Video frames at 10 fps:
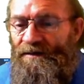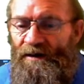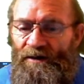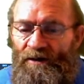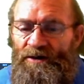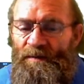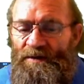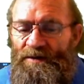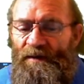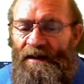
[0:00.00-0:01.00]
Oh, you don't
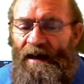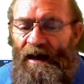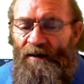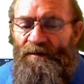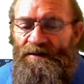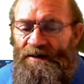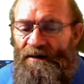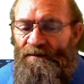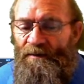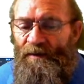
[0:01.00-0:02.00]
specifically have to
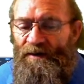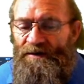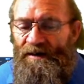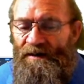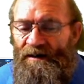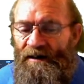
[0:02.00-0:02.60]
save the project.